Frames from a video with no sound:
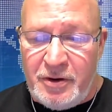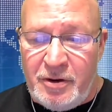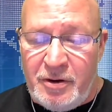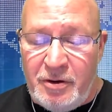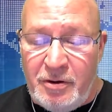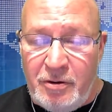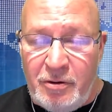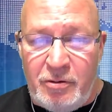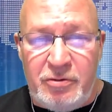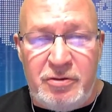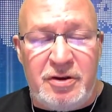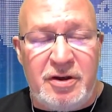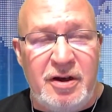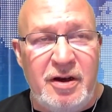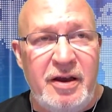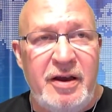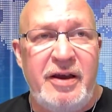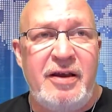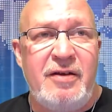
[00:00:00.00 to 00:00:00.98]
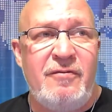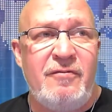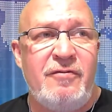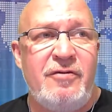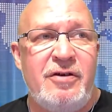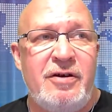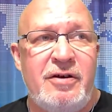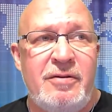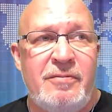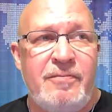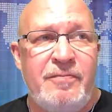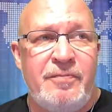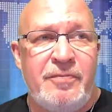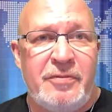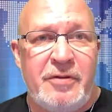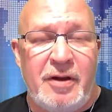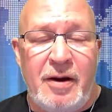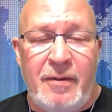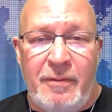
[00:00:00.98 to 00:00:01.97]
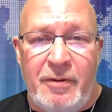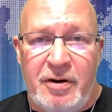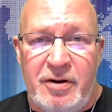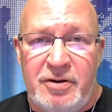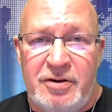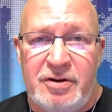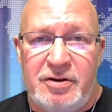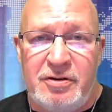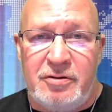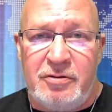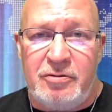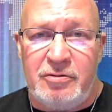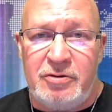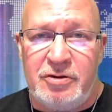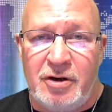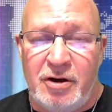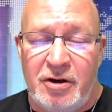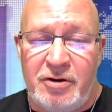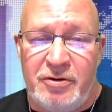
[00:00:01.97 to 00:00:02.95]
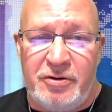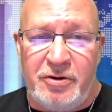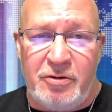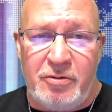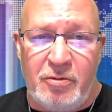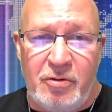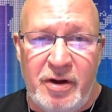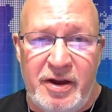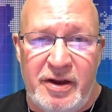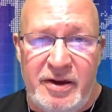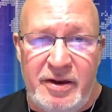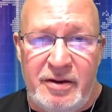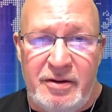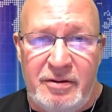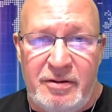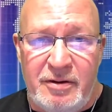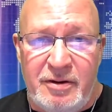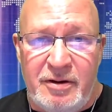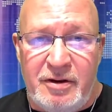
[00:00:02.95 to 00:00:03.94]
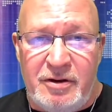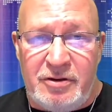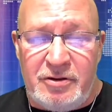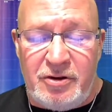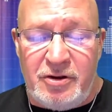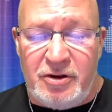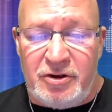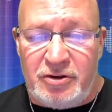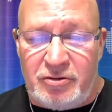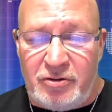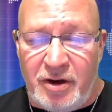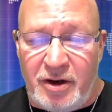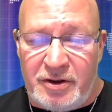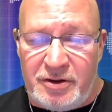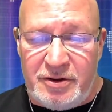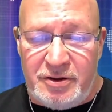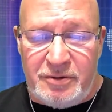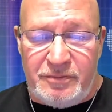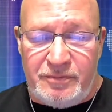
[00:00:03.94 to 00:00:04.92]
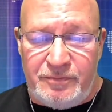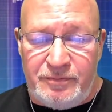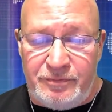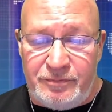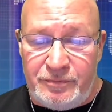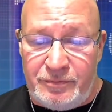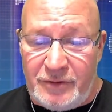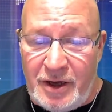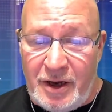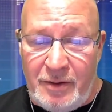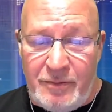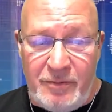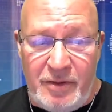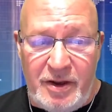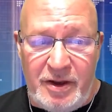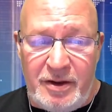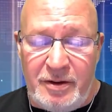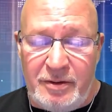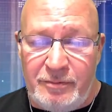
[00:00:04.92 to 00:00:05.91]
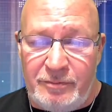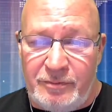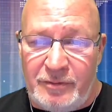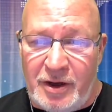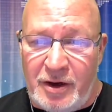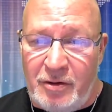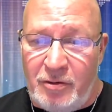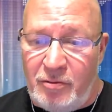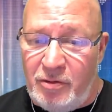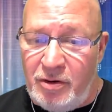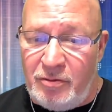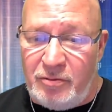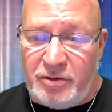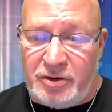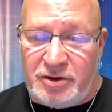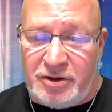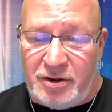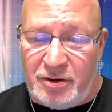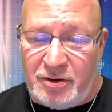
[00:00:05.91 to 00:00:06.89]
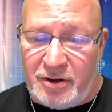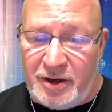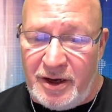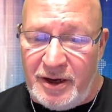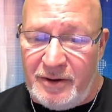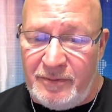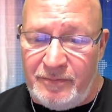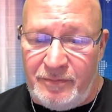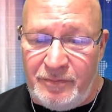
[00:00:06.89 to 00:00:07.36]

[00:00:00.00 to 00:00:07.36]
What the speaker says: Who's going to envy a person who's on their way to destruction? Not me. I don't want what y'all got.